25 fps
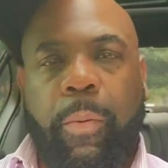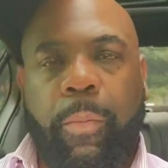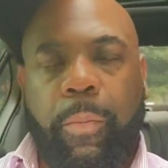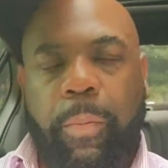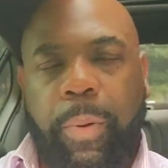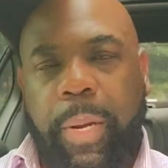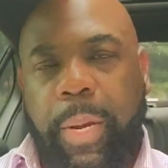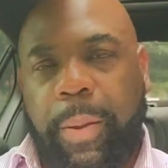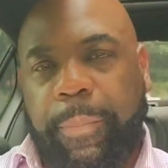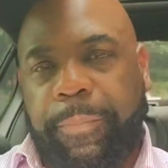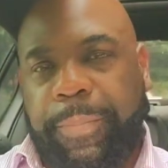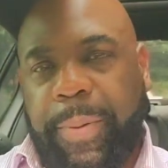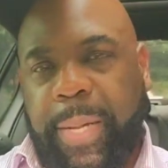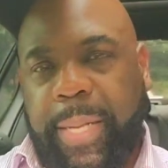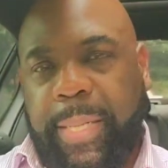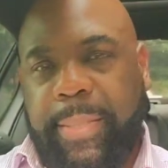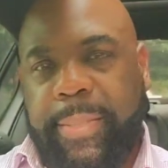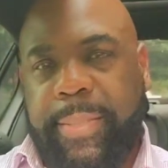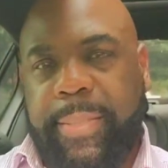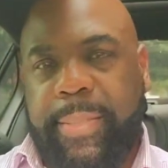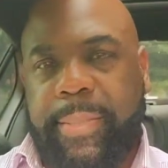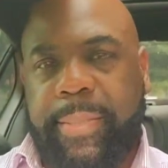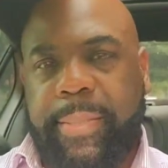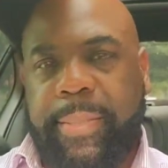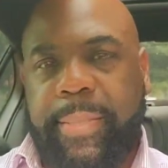What up,
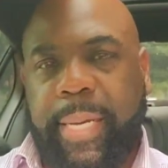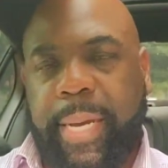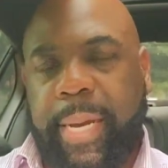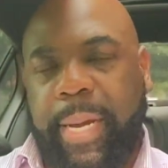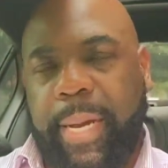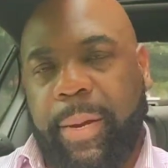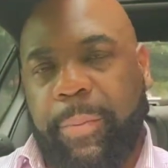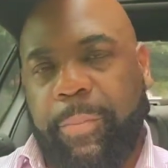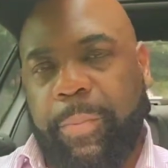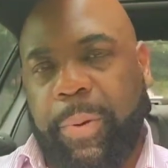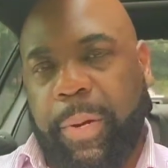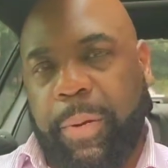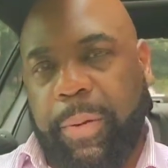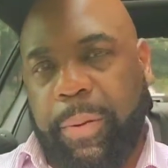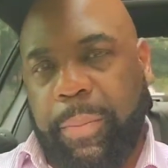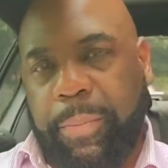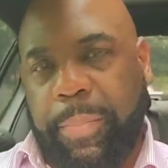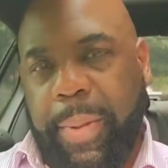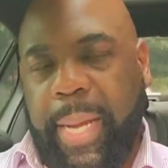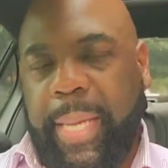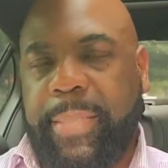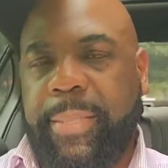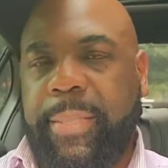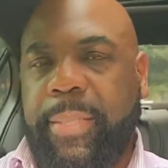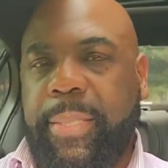fellas? It's Ty. Welcome
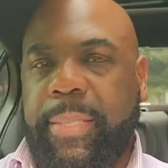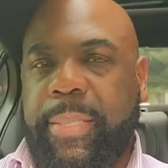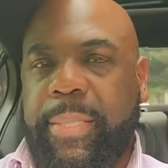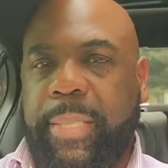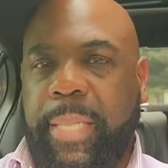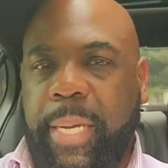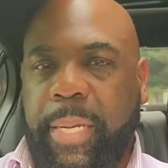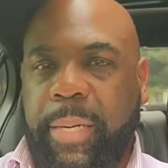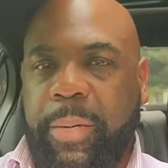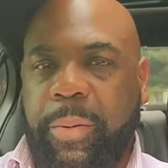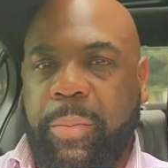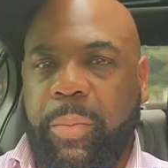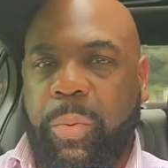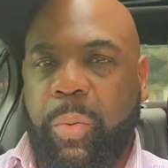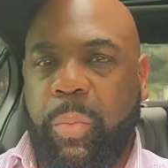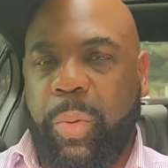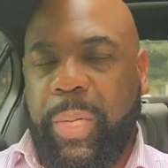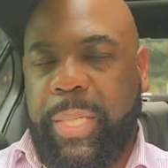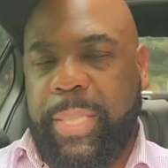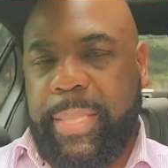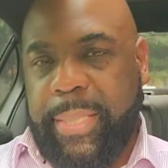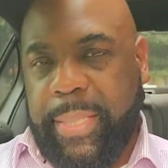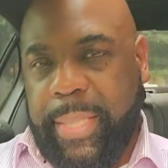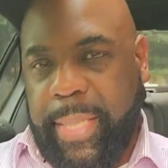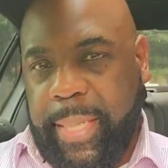back to the channel where
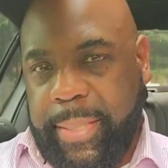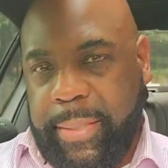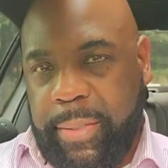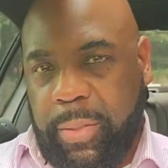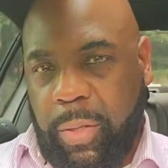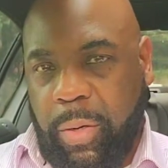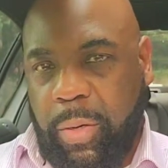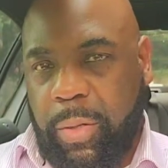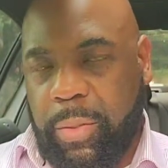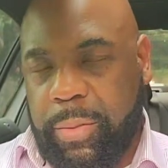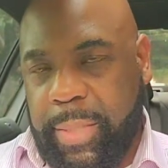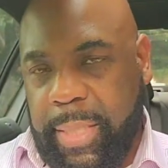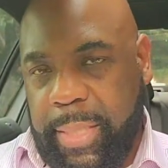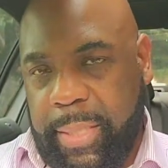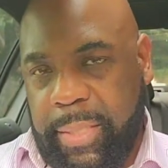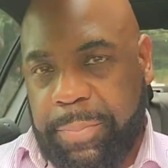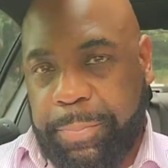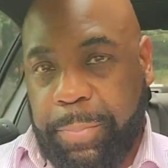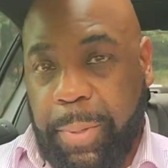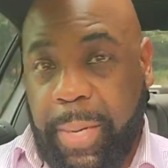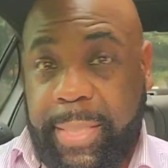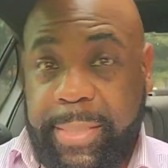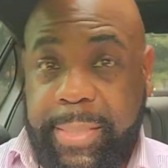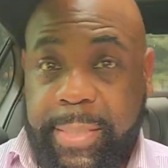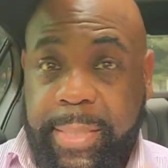we discuss all things
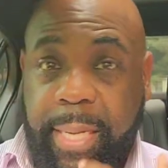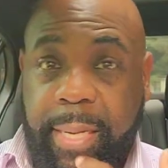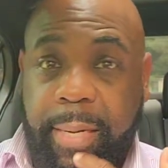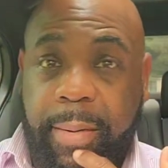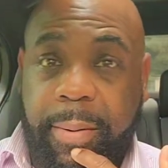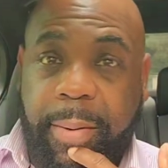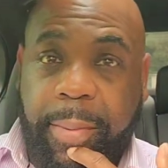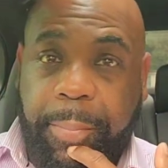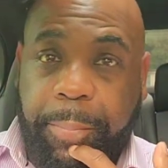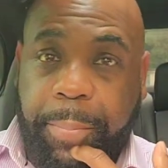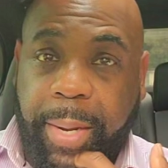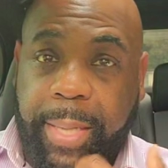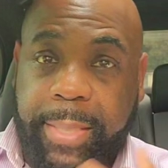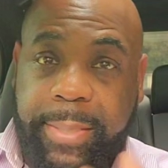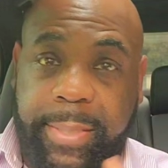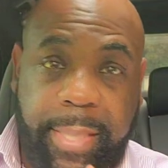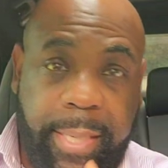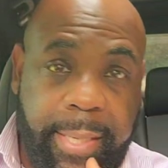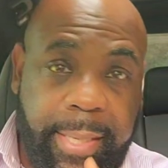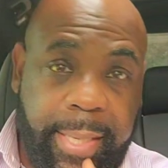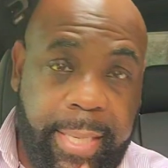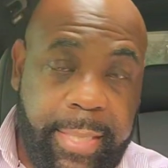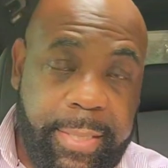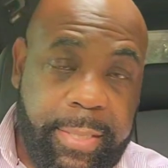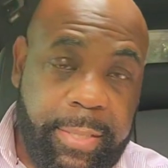prostate and
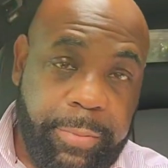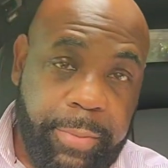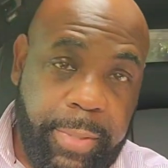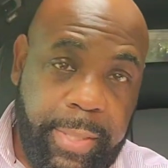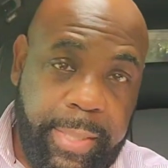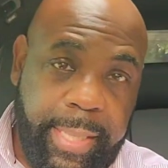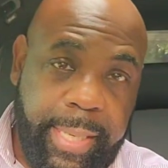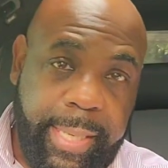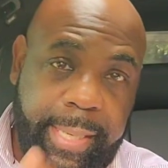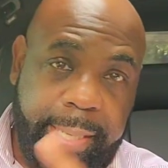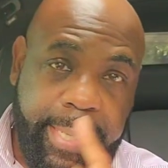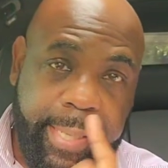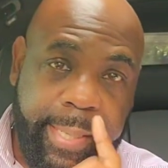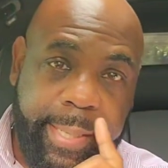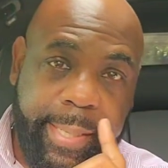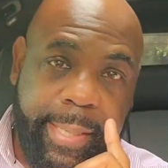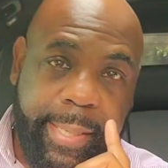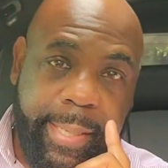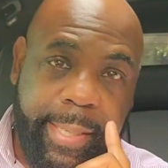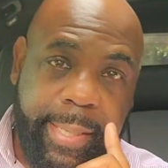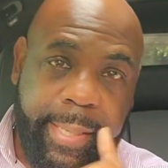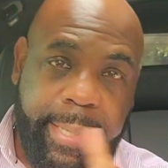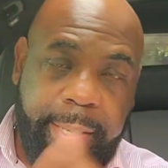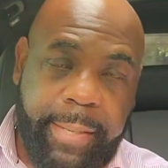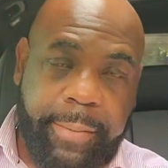prostate cancer related.
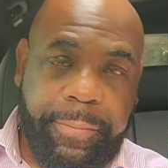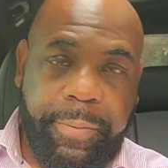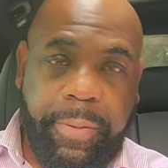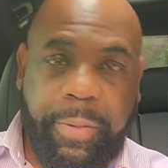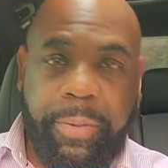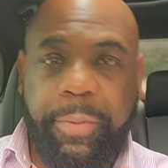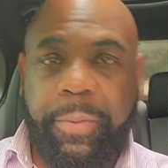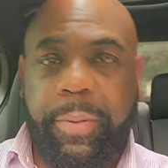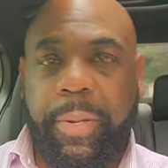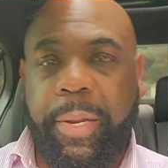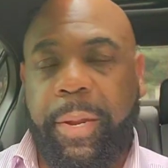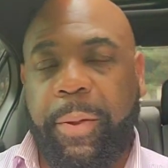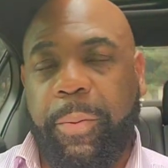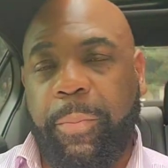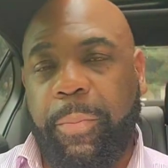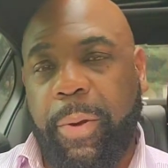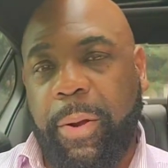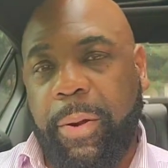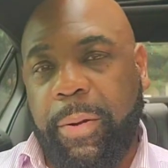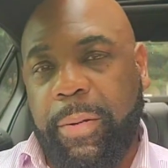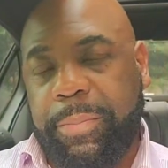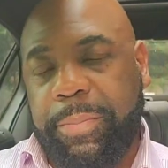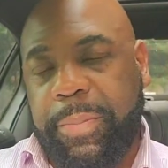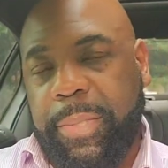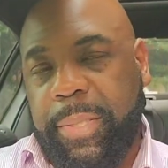If you're new here,
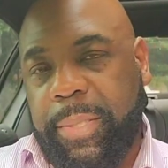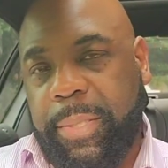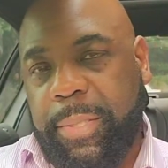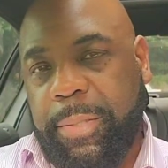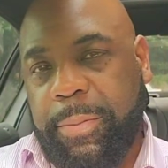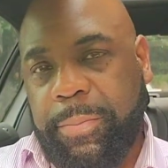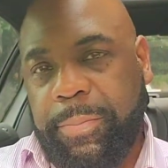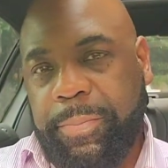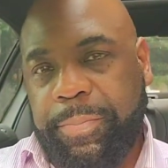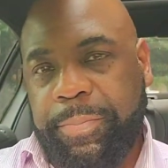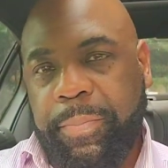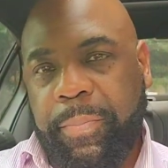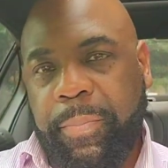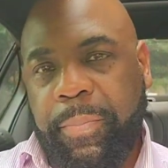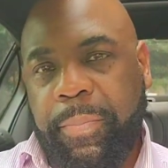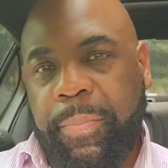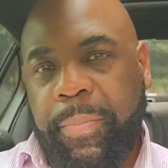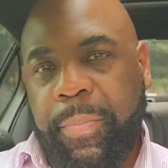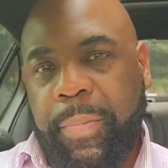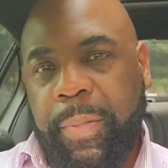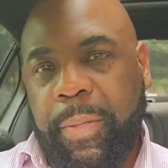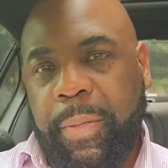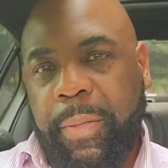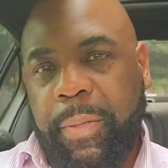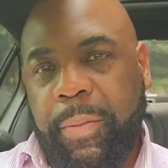welcome to you.
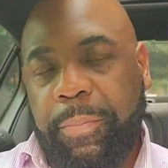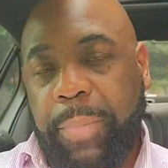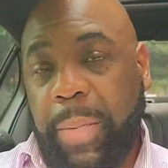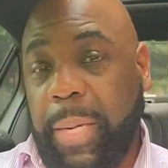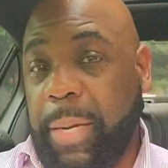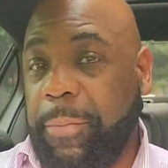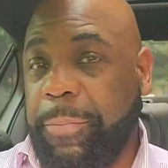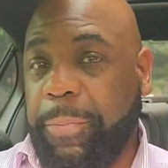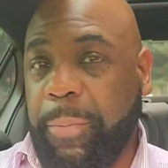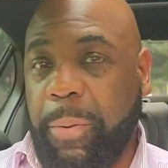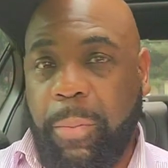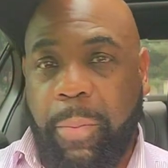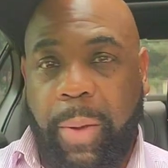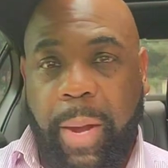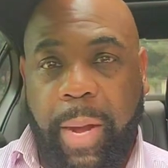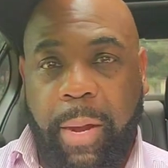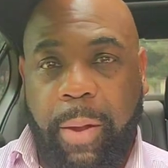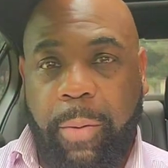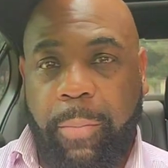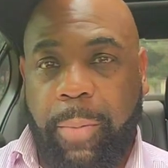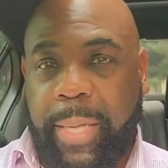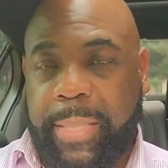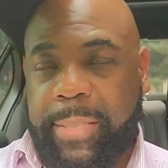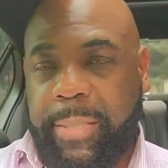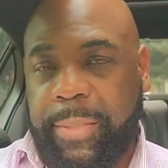Been here for a
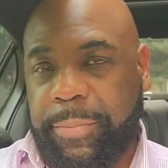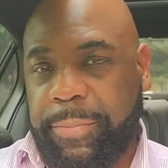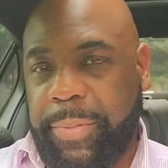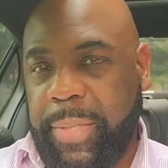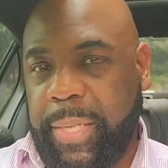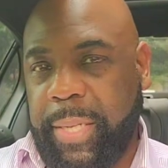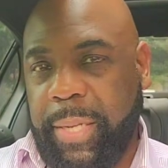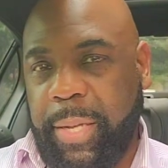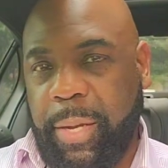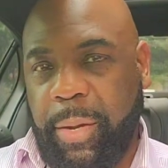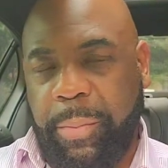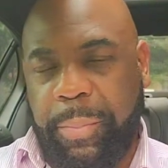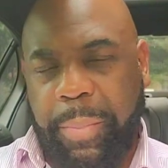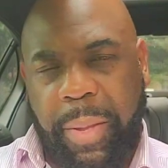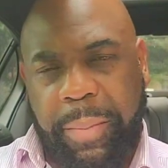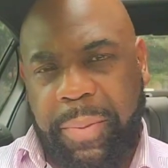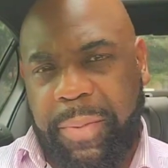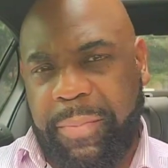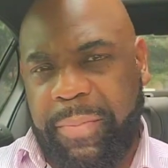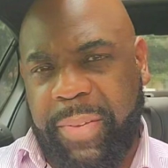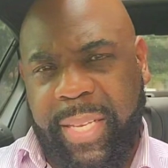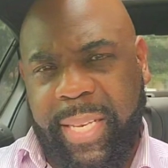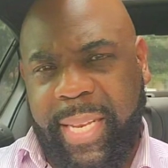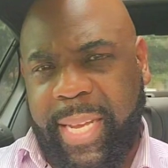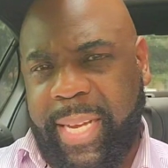while, watched the video,
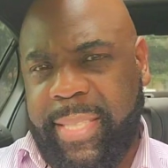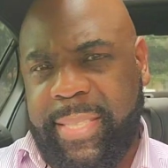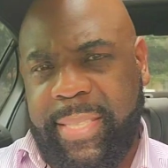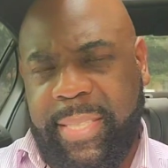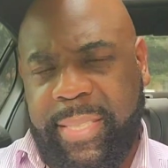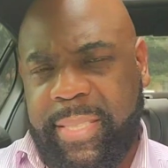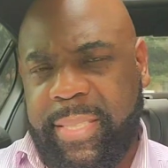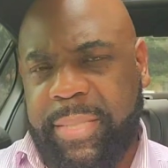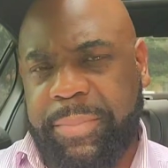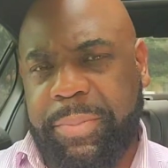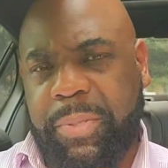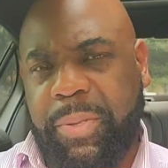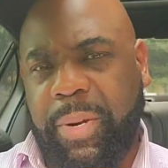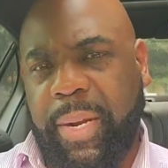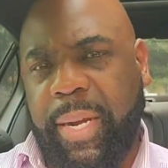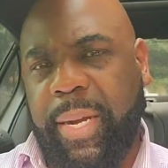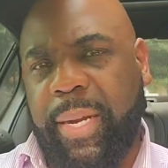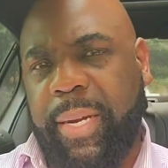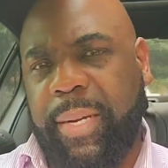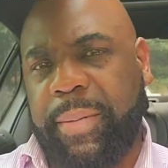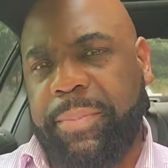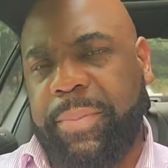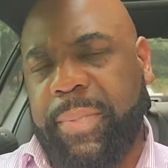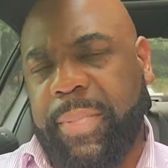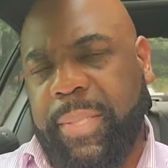maybe even liked and
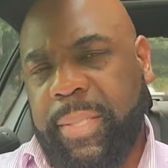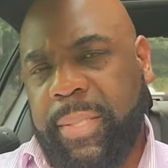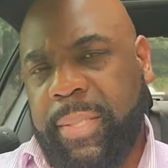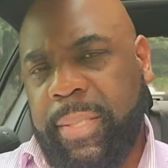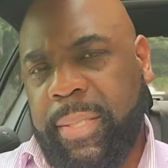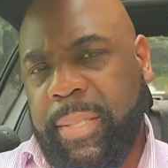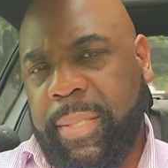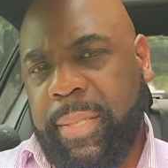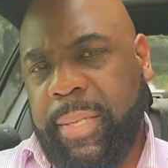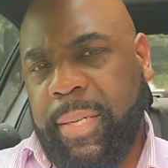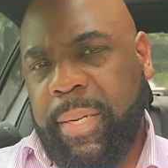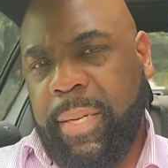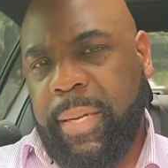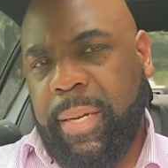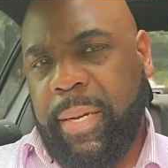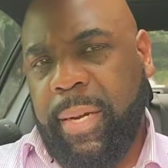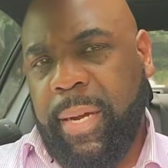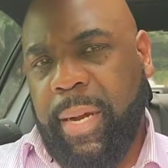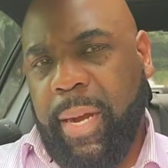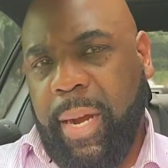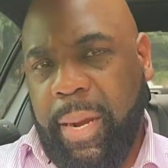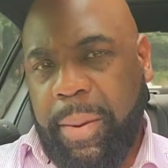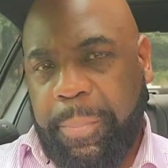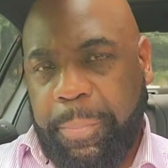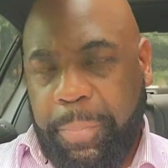subscribed.
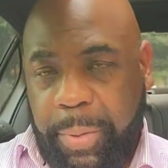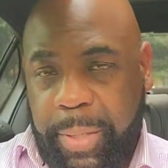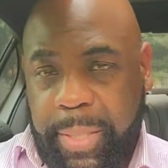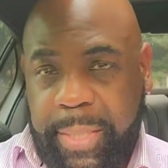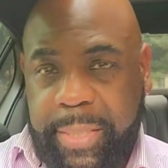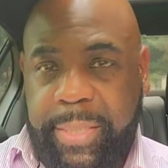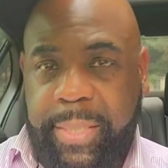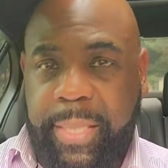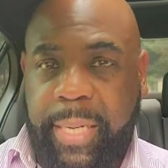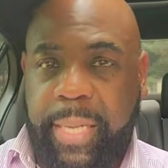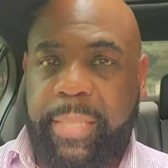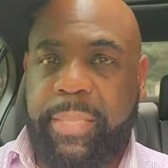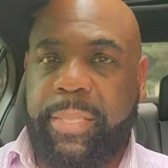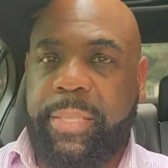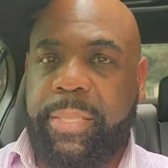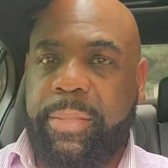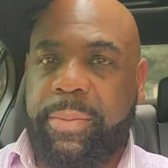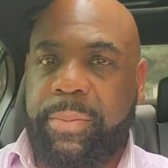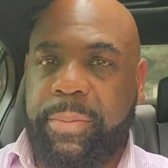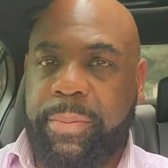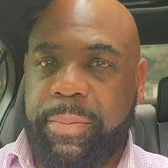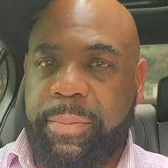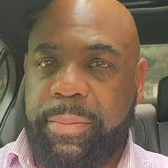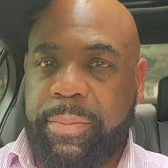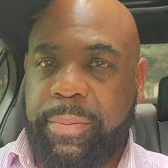I appreciate
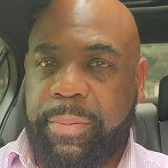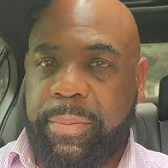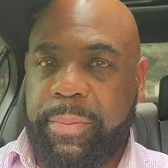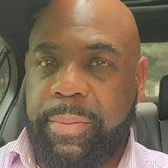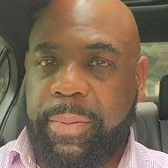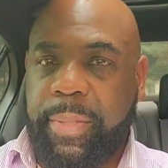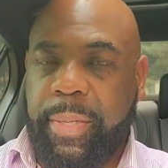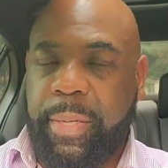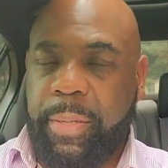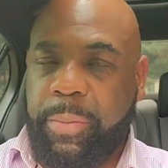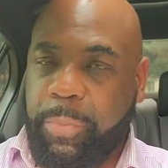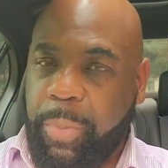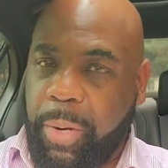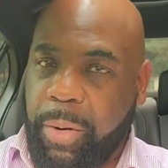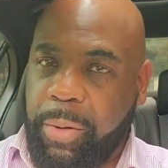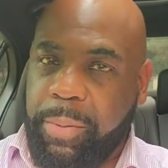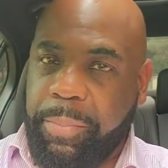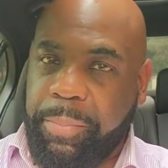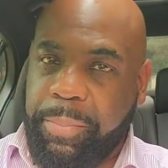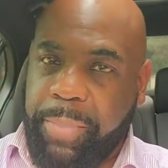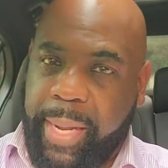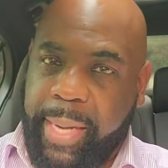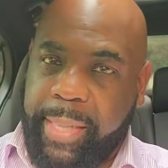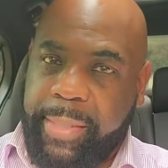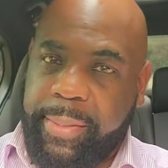you, and
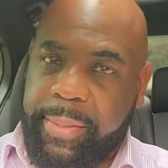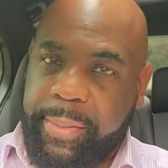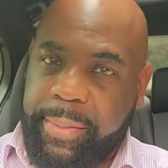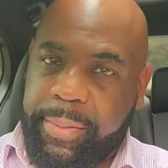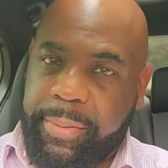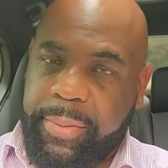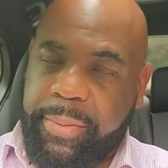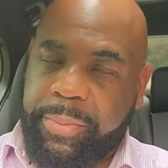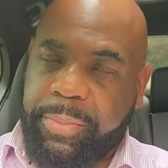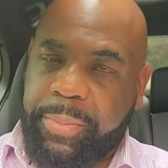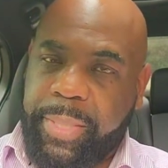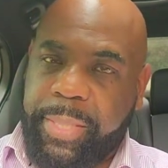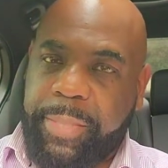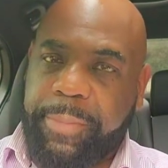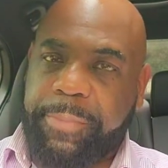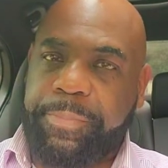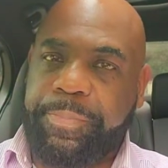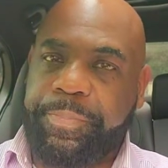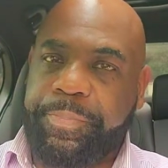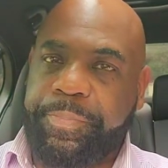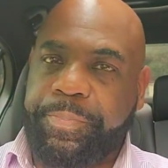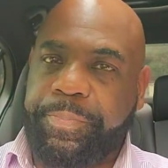welcome back to you as well.